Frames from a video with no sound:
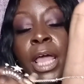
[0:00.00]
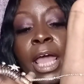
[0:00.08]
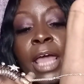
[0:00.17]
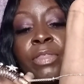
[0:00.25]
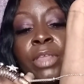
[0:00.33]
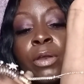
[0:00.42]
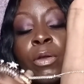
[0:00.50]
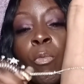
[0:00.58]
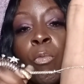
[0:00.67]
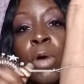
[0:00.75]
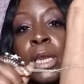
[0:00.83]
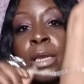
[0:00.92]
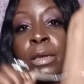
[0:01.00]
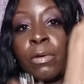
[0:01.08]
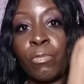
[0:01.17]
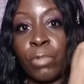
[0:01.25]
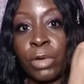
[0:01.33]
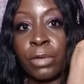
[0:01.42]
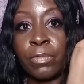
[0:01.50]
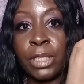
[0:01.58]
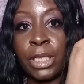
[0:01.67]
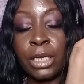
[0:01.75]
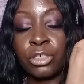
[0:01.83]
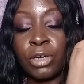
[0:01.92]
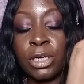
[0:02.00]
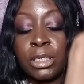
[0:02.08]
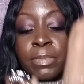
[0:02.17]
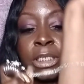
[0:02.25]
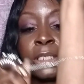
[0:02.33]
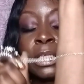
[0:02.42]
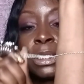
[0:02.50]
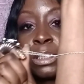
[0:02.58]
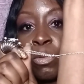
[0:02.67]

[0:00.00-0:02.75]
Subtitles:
And then what really attracted me to this